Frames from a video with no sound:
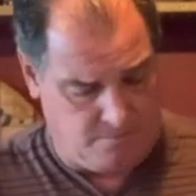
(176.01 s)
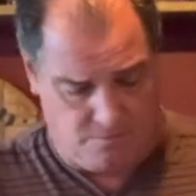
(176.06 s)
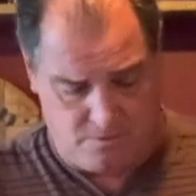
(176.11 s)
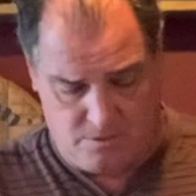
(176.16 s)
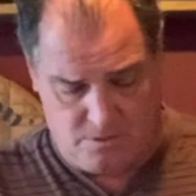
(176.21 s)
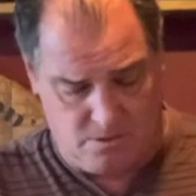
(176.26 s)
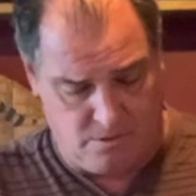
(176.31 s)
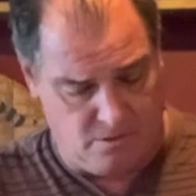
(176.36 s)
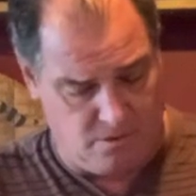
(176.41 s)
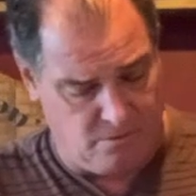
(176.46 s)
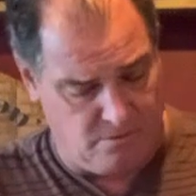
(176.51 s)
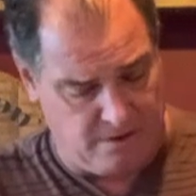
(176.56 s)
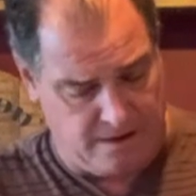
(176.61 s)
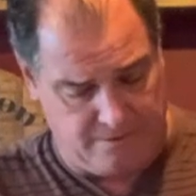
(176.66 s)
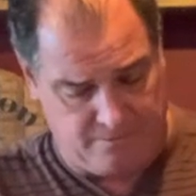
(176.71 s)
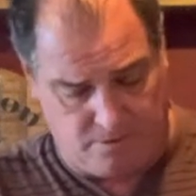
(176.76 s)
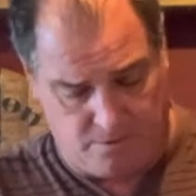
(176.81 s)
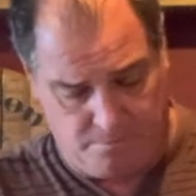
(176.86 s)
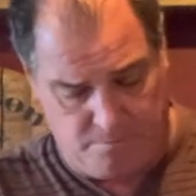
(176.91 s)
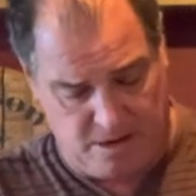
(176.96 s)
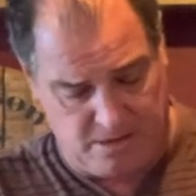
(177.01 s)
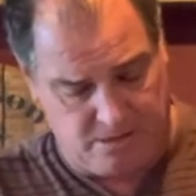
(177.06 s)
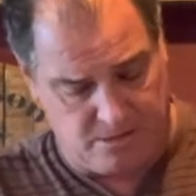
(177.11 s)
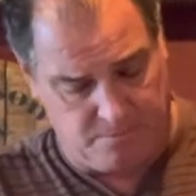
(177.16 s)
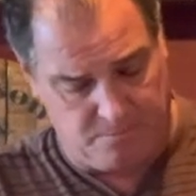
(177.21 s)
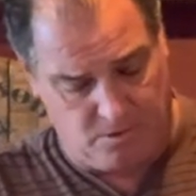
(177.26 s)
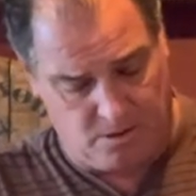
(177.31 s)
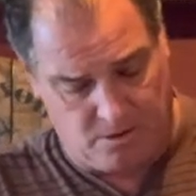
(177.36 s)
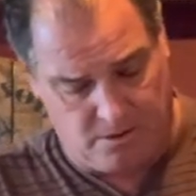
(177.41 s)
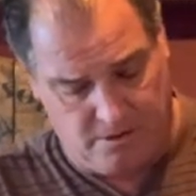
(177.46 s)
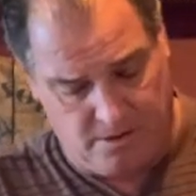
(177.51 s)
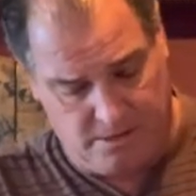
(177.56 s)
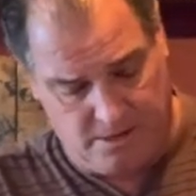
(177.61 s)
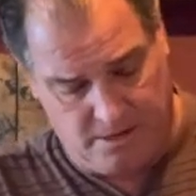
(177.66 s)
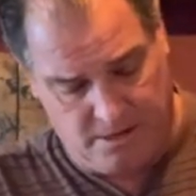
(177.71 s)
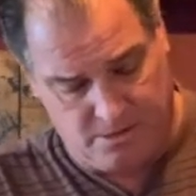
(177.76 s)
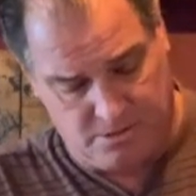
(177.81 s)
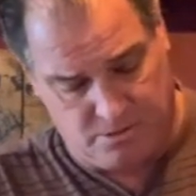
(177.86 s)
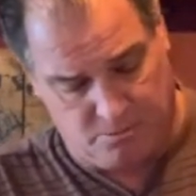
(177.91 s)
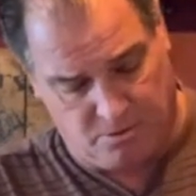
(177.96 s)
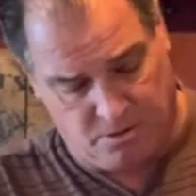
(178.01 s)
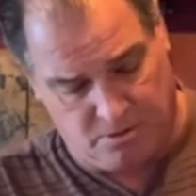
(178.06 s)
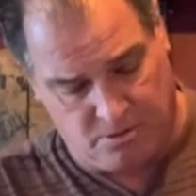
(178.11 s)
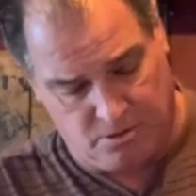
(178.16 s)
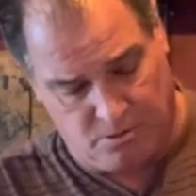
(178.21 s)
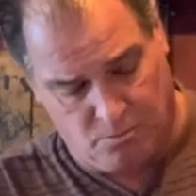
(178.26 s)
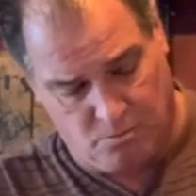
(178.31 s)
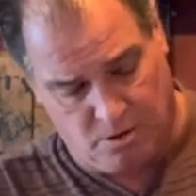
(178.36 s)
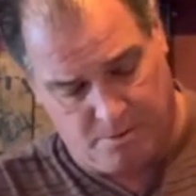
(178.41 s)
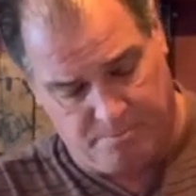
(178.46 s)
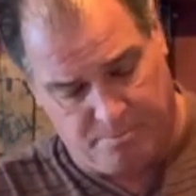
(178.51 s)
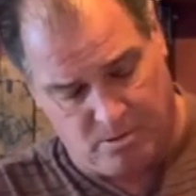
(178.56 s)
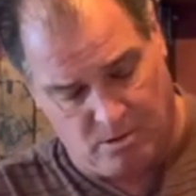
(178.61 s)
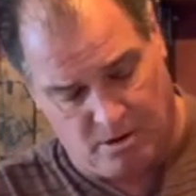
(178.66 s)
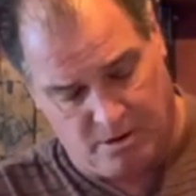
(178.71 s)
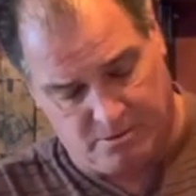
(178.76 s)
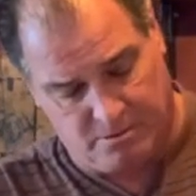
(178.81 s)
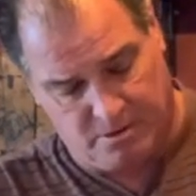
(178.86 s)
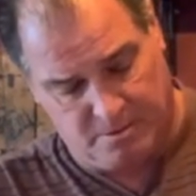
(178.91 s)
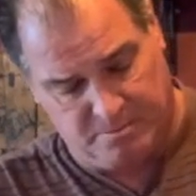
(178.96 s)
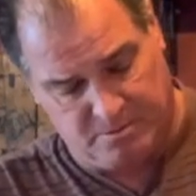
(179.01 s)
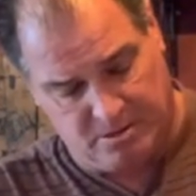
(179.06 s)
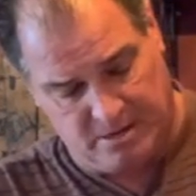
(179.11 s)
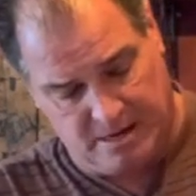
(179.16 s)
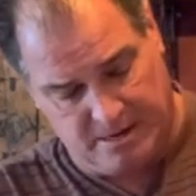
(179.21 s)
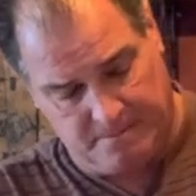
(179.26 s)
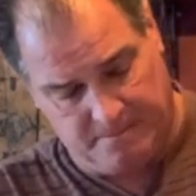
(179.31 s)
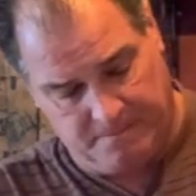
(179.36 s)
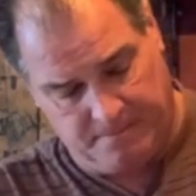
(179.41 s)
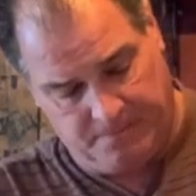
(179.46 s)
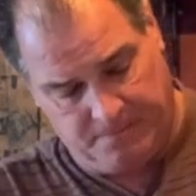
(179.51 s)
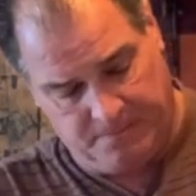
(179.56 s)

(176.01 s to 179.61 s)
We're do, going after a basic margarita here, so we're going to do one part triple sec.